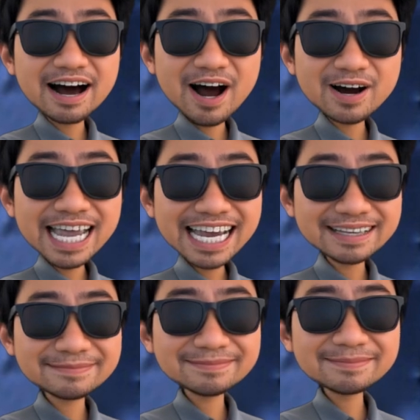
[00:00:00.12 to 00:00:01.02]
Okay,
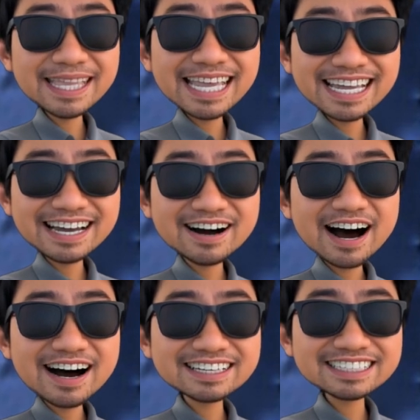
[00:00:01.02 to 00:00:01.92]
here
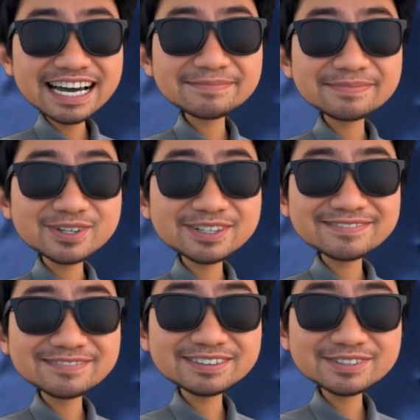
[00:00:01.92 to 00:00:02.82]
are some
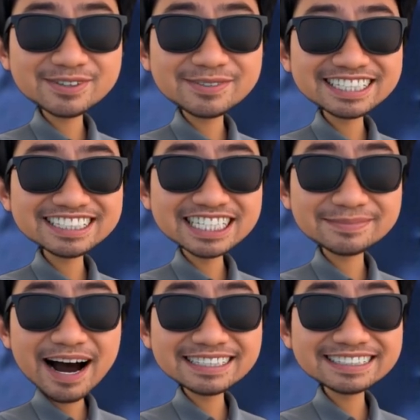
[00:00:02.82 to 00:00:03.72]
beautiful tourist
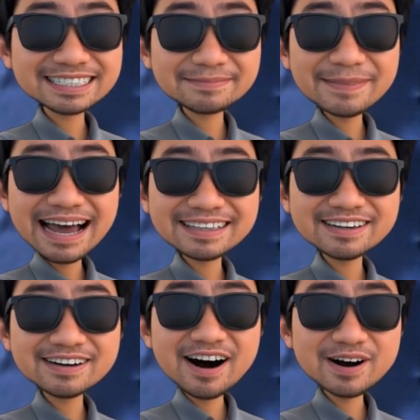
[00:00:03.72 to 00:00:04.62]
spots in
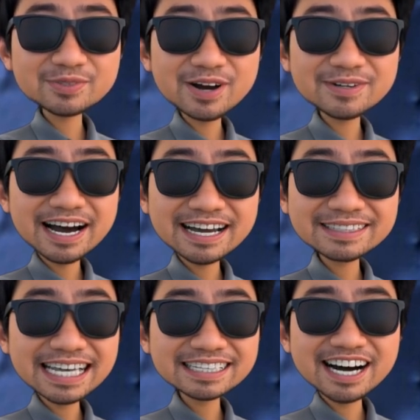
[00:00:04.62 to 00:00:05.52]
Baler, Aurora
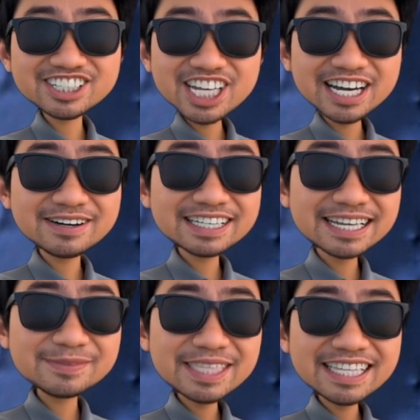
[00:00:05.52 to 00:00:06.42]
that are generally
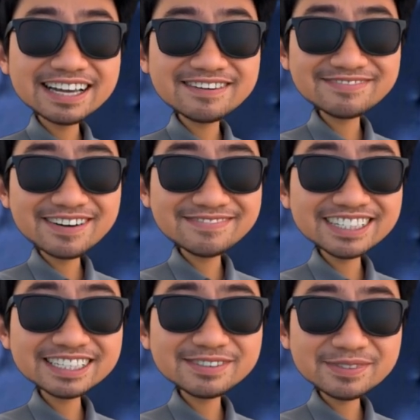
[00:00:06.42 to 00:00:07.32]
within a
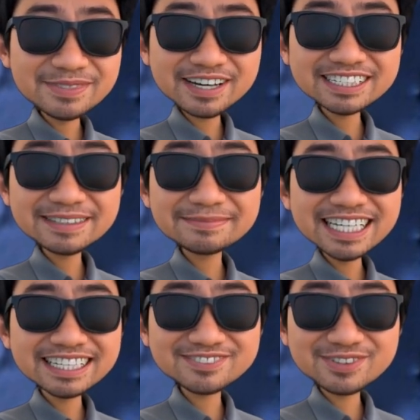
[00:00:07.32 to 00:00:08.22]
15 to
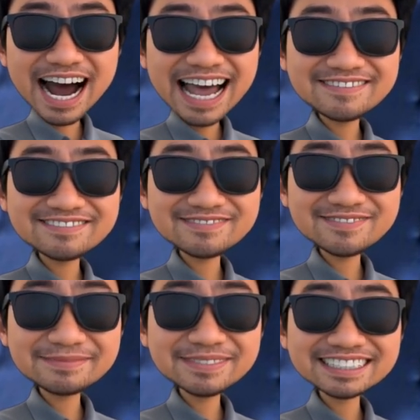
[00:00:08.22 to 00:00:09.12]
30-minute drive
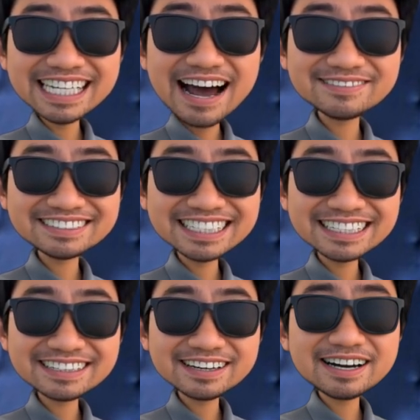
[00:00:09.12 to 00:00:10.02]
from the town
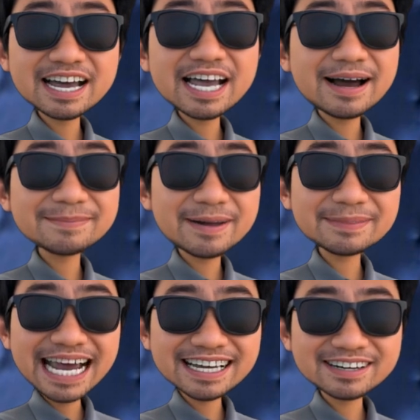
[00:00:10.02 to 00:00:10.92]
center,
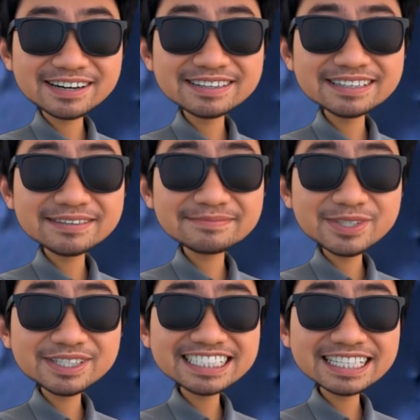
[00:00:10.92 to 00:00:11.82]
Poblacion
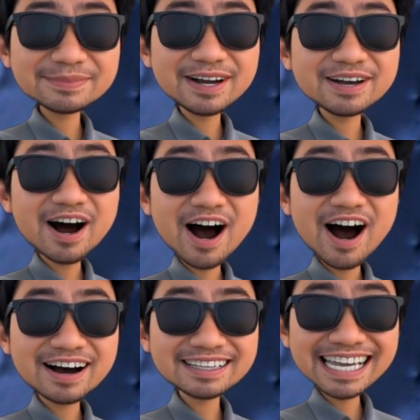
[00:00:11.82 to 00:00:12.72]
Municipal
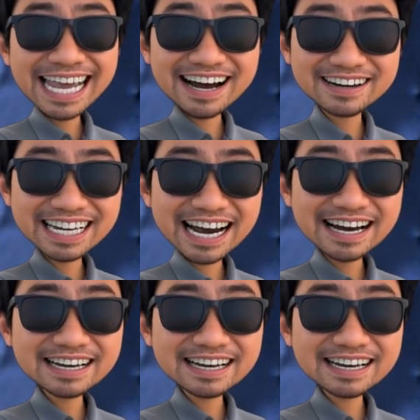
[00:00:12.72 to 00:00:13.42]
Hall area,